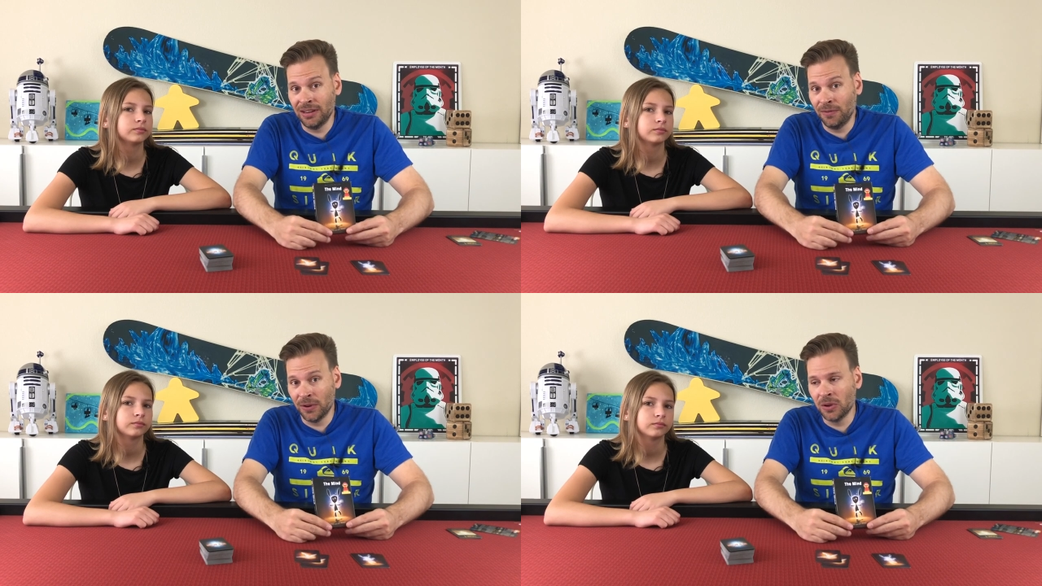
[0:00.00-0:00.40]

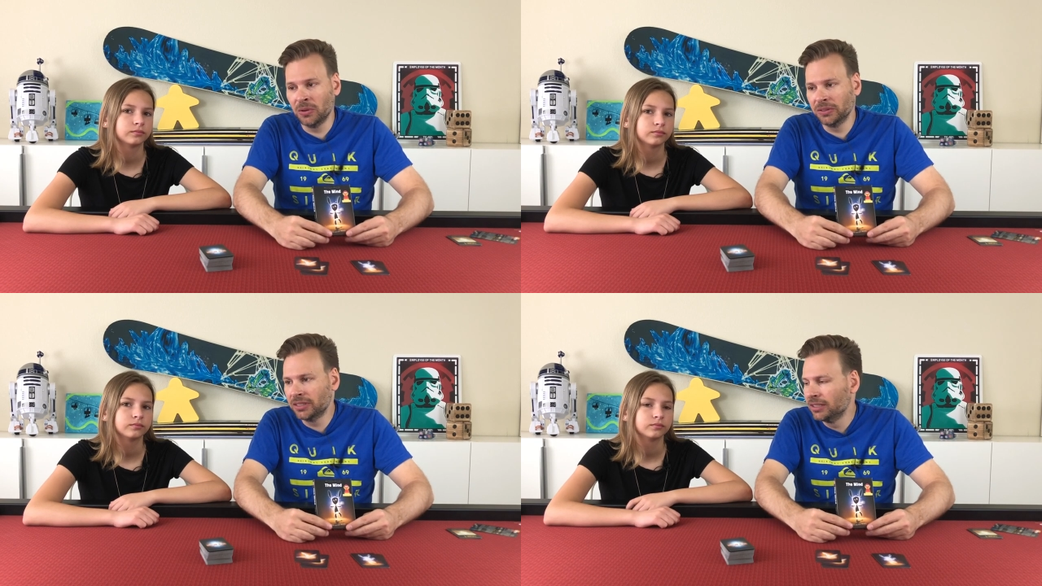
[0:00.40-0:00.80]

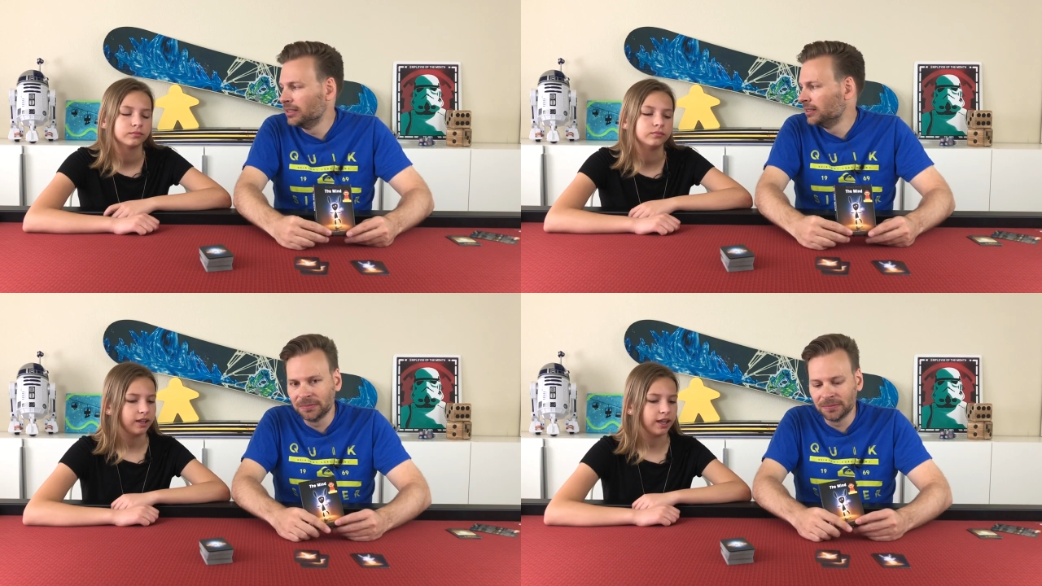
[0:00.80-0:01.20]
Speaker 1: difficult.
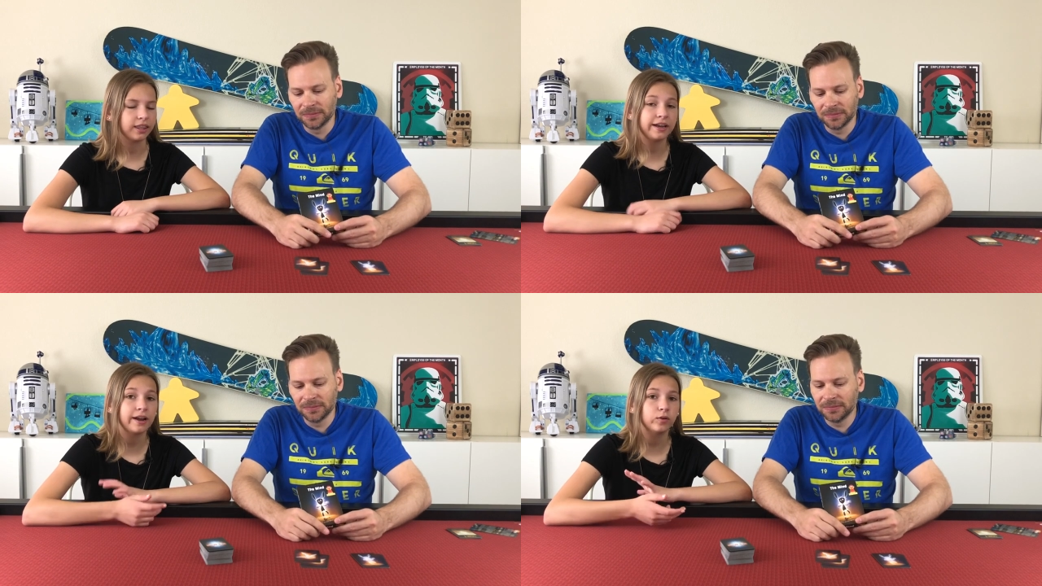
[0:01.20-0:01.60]

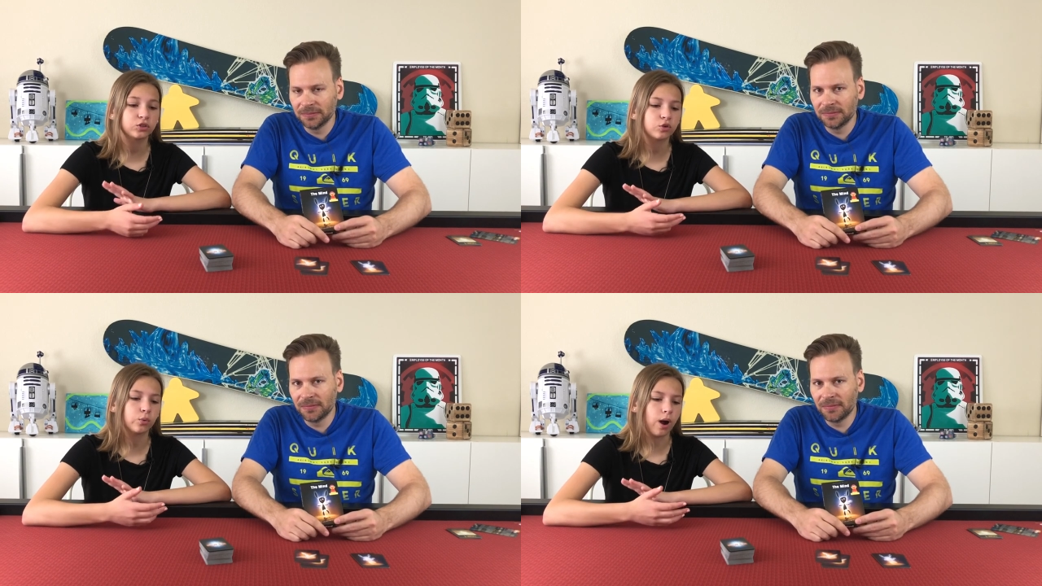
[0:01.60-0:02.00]
Speaker 2: I like
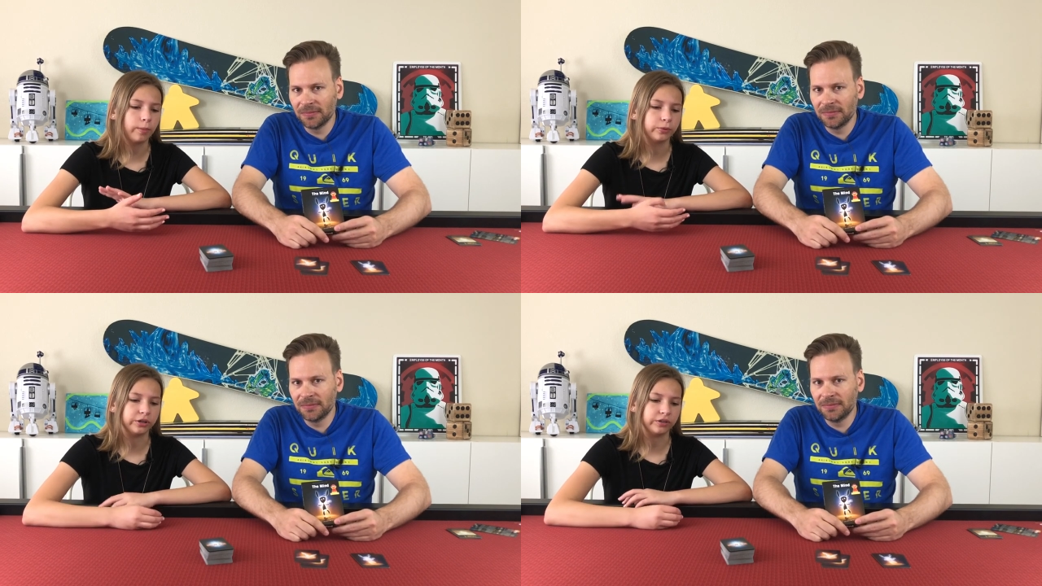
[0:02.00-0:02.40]
how it's
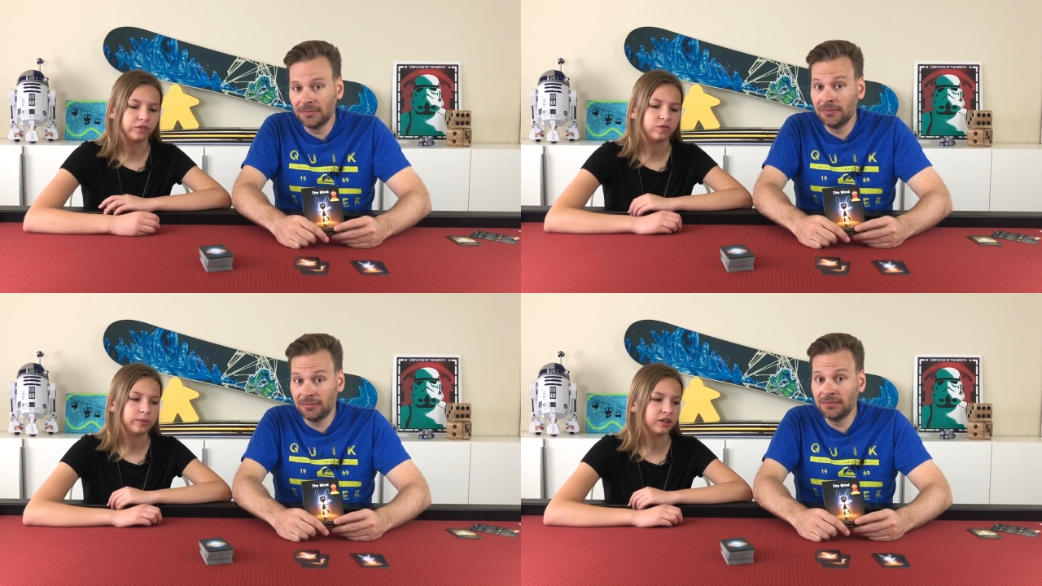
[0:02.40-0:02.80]

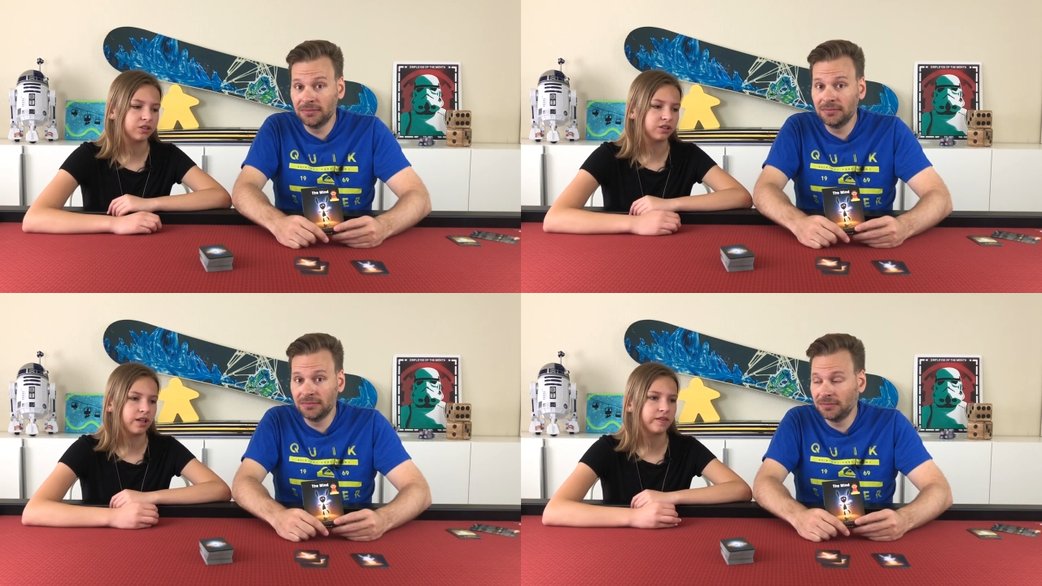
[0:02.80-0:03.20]
cooperative
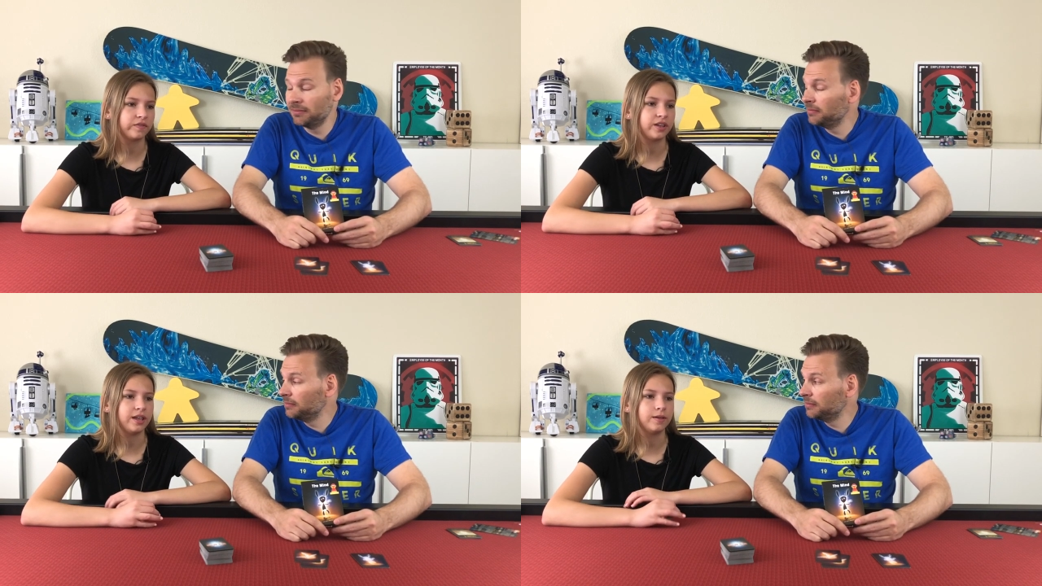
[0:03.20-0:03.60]
because a
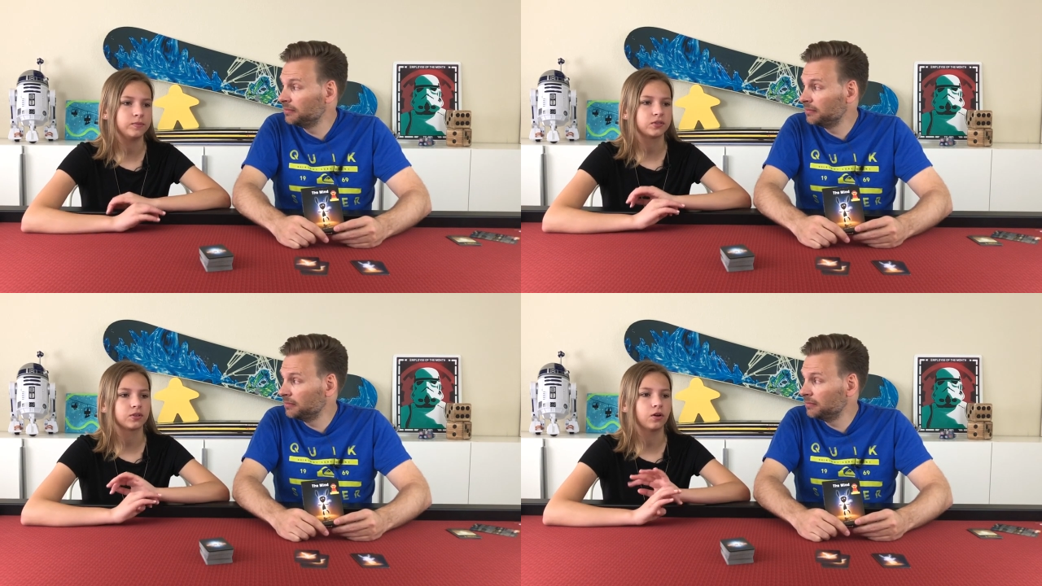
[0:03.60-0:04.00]
lot of
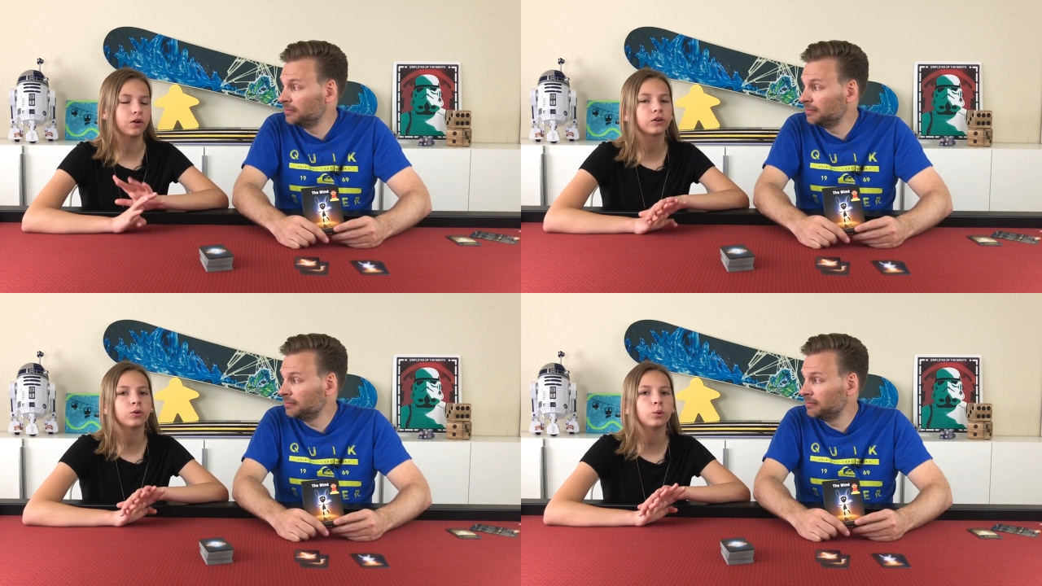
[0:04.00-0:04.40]
games
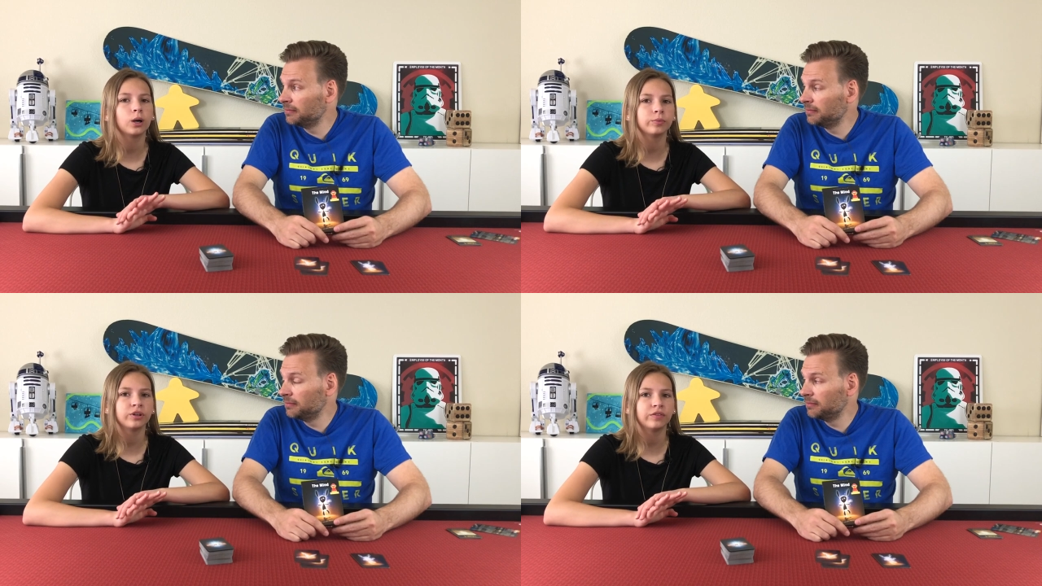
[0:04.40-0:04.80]
aren't
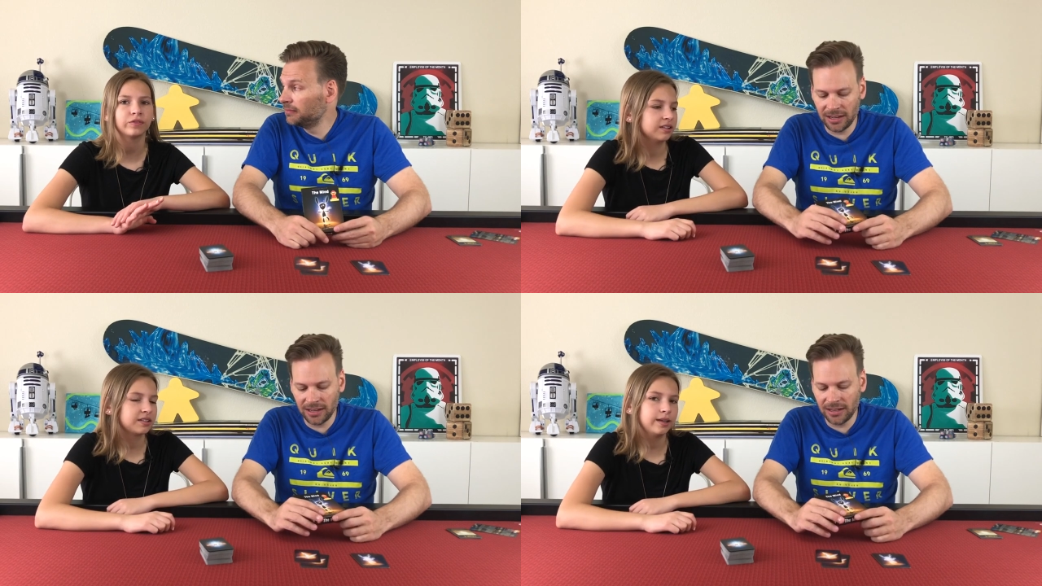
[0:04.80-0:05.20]
cooperative. This